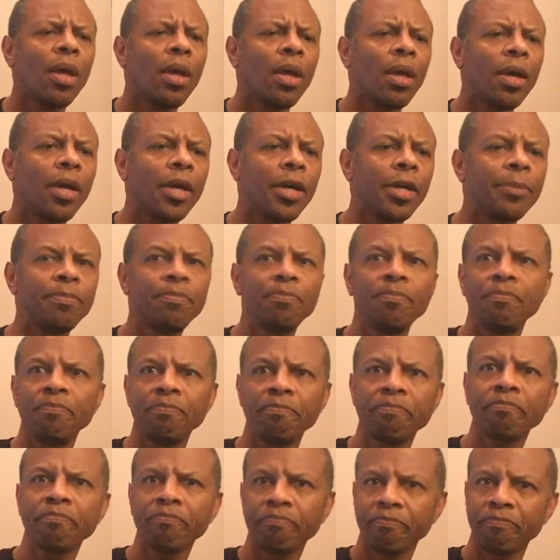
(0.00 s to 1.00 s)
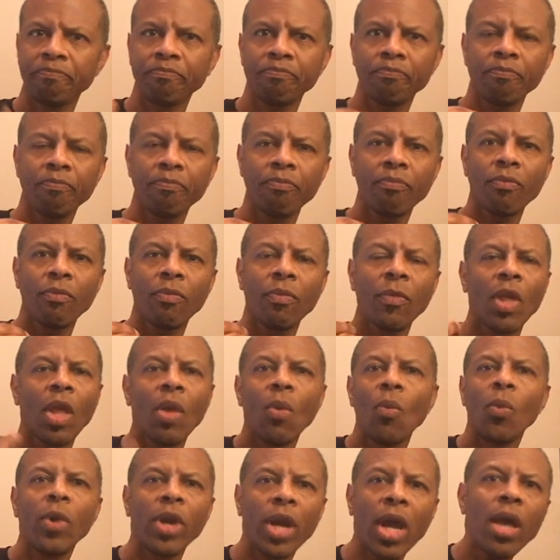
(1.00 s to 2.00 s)

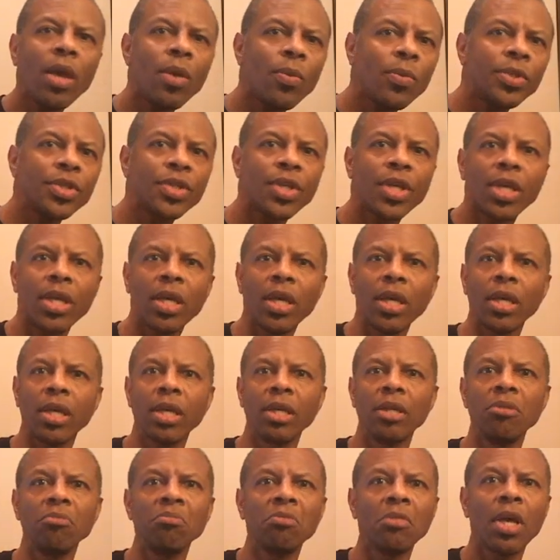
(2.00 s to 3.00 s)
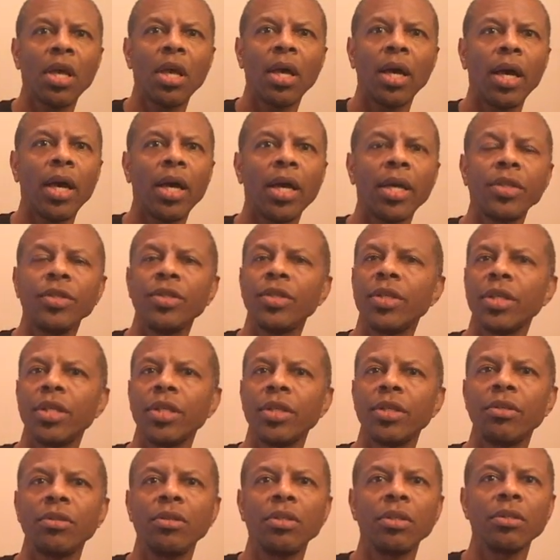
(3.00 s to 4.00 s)
When I was a kid, I
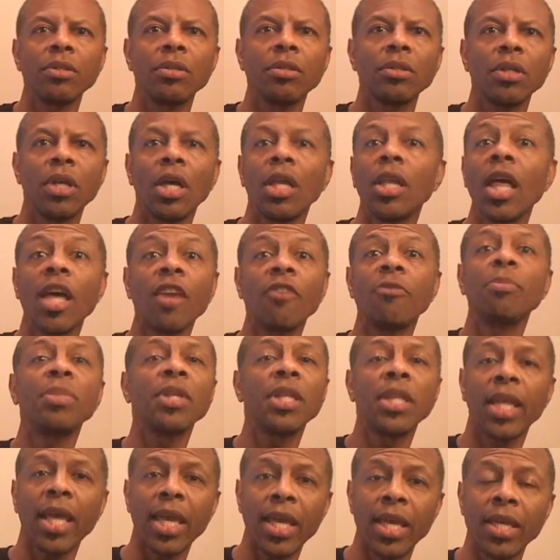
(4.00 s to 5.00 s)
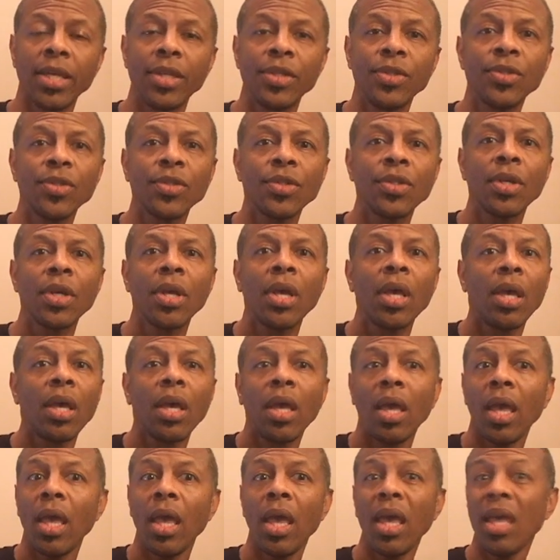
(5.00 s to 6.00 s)
did a lot of plays
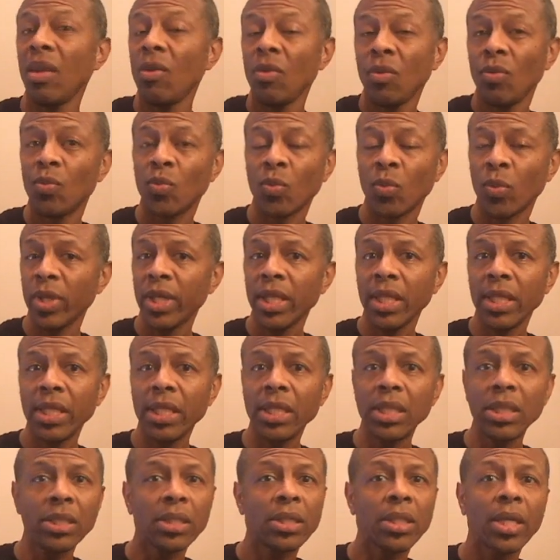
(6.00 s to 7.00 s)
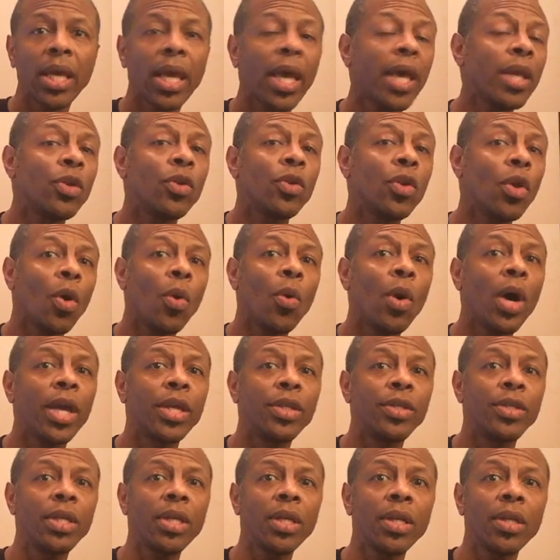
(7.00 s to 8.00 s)
and really had no
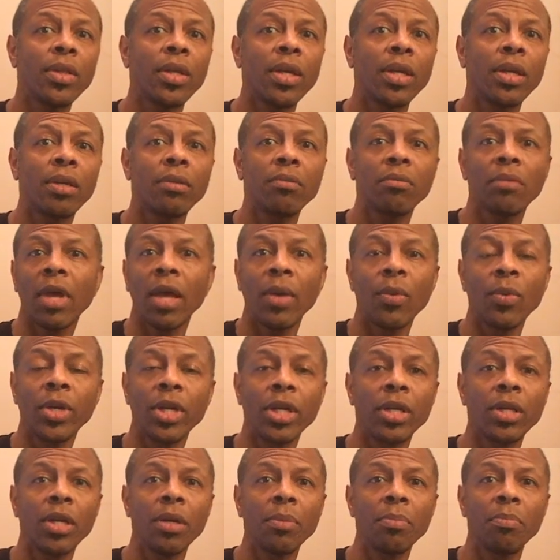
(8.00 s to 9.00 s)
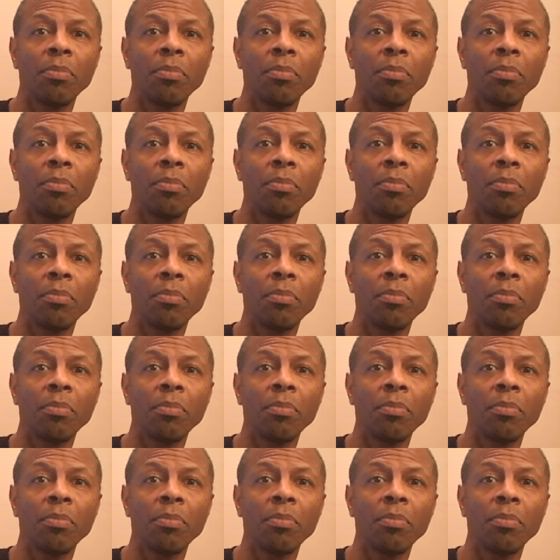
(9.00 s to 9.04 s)
idea that I would end up